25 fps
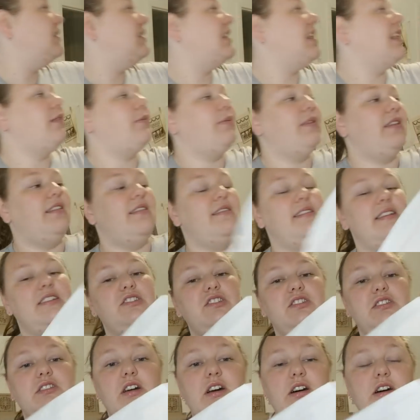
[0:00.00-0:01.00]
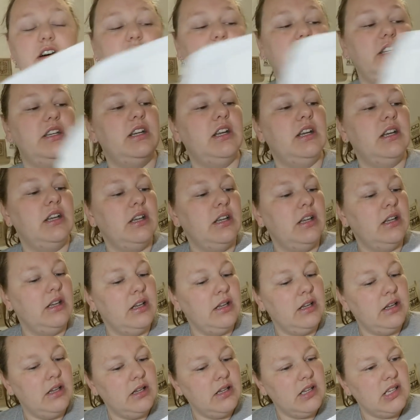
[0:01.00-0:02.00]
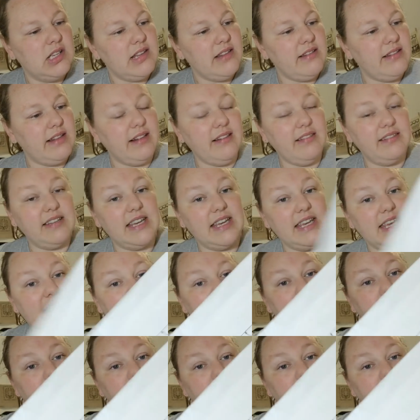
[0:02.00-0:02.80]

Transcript: but this was stitched on 16